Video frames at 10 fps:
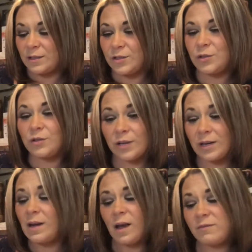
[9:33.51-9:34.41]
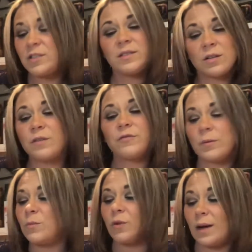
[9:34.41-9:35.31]
So you're going to have to start
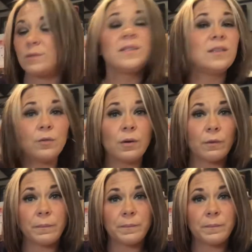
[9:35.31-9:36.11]
from ground zero.